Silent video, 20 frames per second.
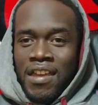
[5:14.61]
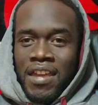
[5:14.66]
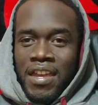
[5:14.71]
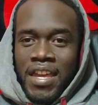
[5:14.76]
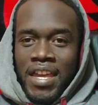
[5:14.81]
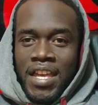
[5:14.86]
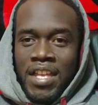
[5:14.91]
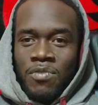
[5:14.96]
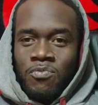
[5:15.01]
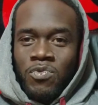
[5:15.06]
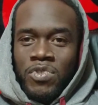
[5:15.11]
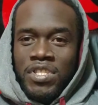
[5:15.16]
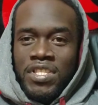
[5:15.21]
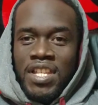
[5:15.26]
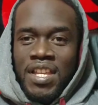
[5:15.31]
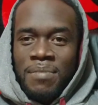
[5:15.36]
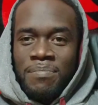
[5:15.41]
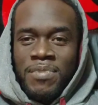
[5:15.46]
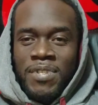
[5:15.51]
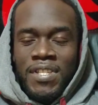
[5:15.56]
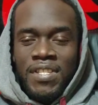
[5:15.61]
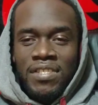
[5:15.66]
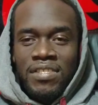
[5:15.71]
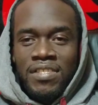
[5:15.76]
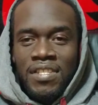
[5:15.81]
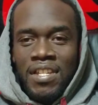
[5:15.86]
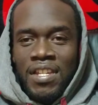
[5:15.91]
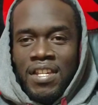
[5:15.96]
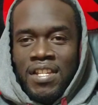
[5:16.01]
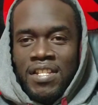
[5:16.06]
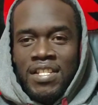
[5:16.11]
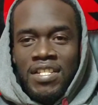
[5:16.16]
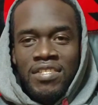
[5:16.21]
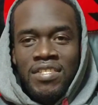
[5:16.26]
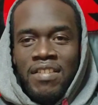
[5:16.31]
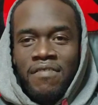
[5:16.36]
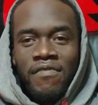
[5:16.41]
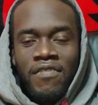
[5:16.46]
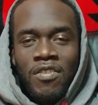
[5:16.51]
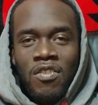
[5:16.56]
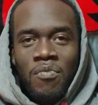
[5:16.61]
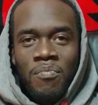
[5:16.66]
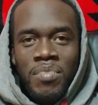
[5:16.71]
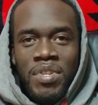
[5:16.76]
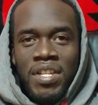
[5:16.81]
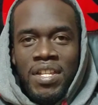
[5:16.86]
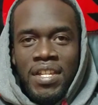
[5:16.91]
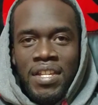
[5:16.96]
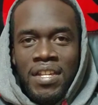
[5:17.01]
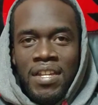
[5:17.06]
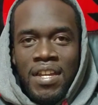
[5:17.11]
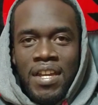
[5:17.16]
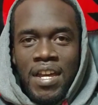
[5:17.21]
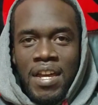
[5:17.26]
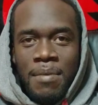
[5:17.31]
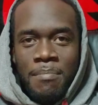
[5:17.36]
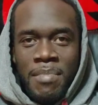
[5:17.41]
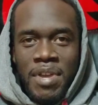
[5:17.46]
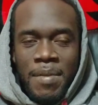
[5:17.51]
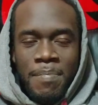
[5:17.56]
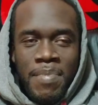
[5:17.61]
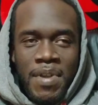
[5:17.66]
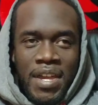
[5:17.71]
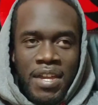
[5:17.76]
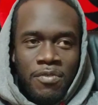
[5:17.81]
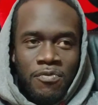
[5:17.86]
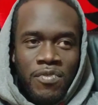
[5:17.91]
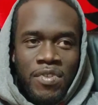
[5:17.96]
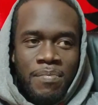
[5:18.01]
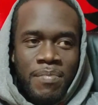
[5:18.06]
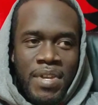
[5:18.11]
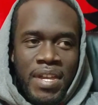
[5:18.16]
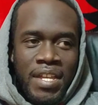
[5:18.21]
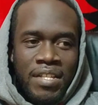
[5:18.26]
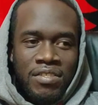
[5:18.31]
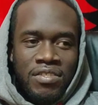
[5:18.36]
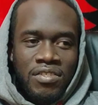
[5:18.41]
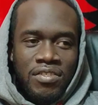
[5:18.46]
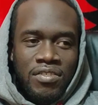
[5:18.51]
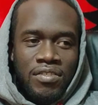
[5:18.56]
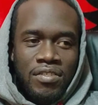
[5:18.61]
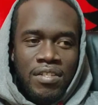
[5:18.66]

And with that being said, that's never going to be a Maypac rematch